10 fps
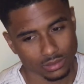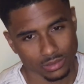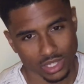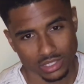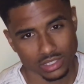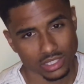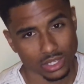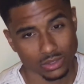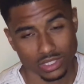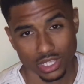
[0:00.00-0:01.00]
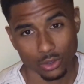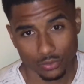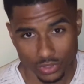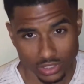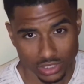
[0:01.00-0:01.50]
not to sound
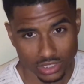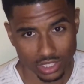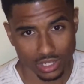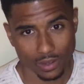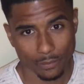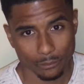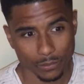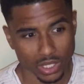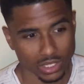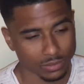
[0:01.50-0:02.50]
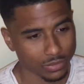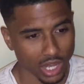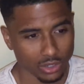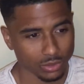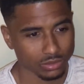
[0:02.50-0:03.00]
selfish, but
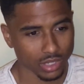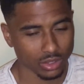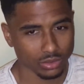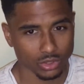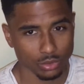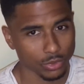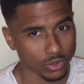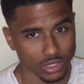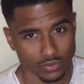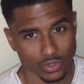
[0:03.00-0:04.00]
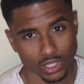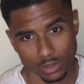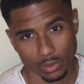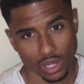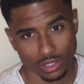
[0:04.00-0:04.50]
I don't do music for
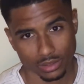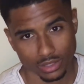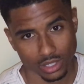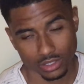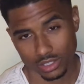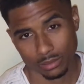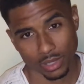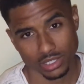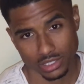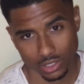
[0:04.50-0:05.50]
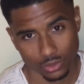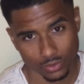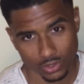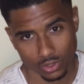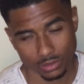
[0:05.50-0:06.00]
anybody other than myself.
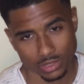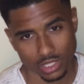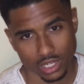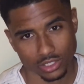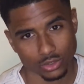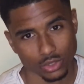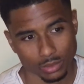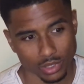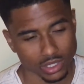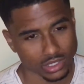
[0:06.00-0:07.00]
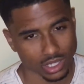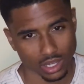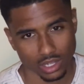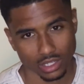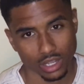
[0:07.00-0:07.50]
You know what I'm saying? I do it because
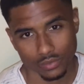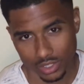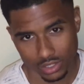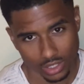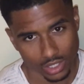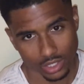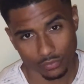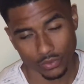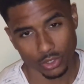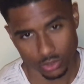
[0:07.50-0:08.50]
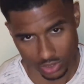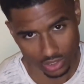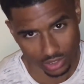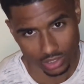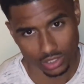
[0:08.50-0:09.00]
I love it. It feels
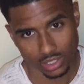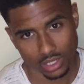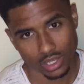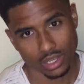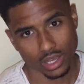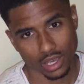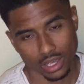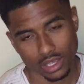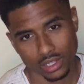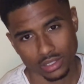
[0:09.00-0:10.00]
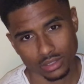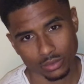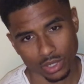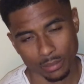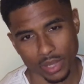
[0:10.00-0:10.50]
good, and
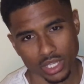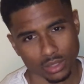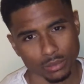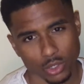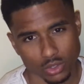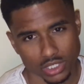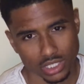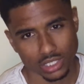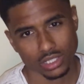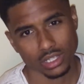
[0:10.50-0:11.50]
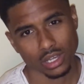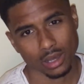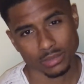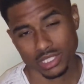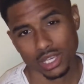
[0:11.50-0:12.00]
when I'm making music,
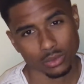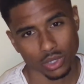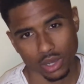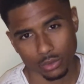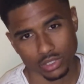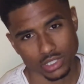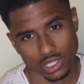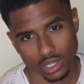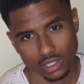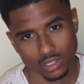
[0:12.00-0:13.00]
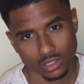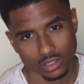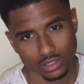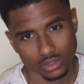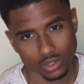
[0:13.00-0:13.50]
I'm saying what I want to say.
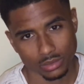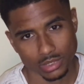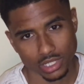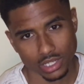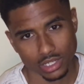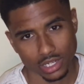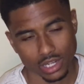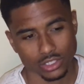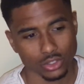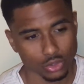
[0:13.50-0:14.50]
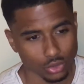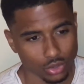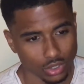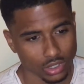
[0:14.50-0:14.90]
You know what I'm saying? And I do